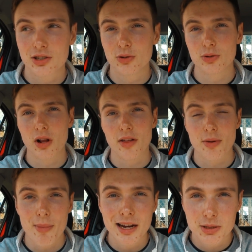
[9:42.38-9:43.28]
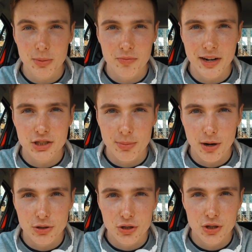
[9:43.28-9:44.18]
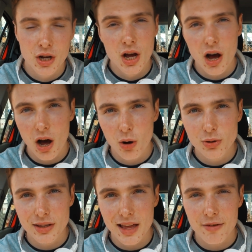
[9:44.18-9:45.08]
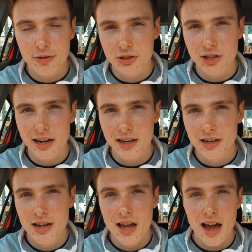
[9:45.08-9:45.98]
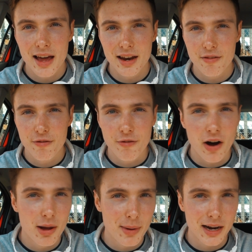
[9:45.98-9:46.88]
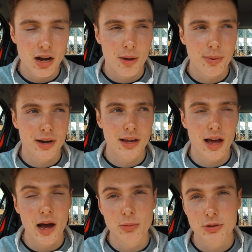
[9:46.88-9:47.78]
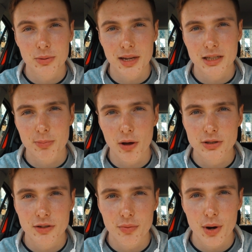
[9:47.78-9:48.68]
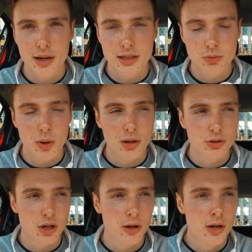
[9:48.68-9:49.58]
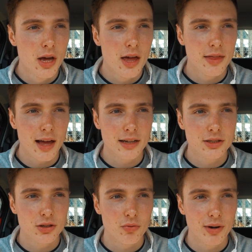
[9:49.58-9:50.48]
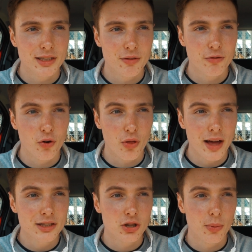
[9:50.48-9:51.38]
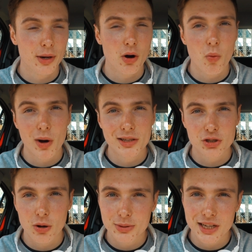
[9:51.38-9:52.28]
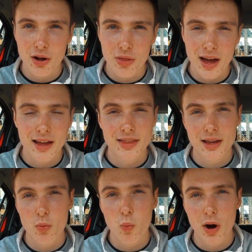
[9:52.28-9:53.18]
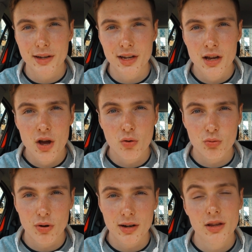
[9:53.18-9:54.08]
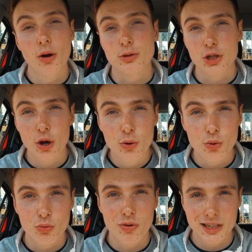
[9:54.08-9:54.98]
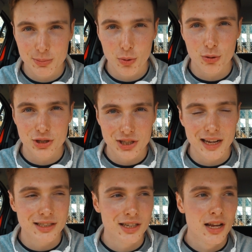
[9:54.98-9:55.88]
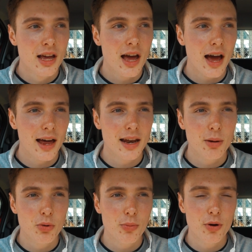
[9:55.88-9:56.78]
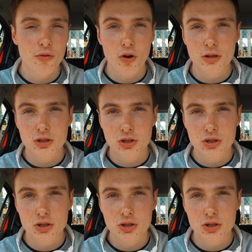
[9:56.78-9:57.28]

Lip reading: to like the maximum range of motion, hold it there for a second, and then fire back up, and it helps with explosive work as well. So that's the reason for that. So we got one top set on that, and then two rest pause sets, and then we'll move on